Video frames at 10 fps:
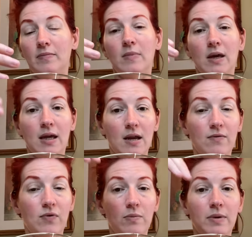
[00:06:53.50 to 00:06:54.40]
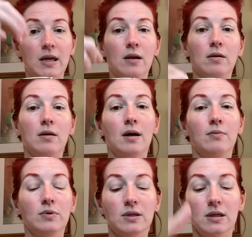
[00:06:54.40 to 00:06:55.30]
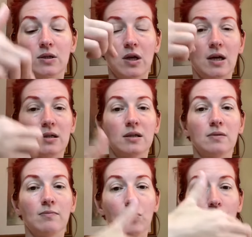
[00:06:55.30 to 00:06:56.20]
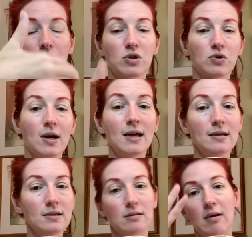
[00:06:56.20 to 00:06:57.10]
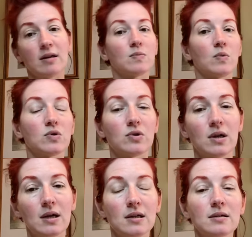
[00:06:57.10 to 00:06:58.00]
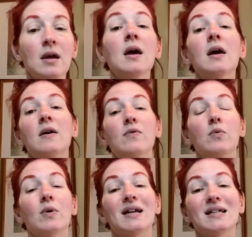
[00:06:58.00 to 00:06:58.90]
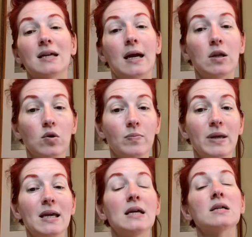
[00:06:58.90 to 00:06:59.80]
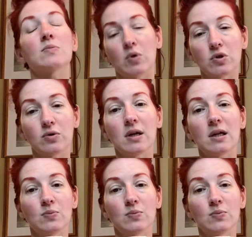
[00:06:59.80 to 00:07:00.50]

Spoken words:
Again, for a beginner, I would suggest more strings, lots more strings. If you want a tighter piece, more strings,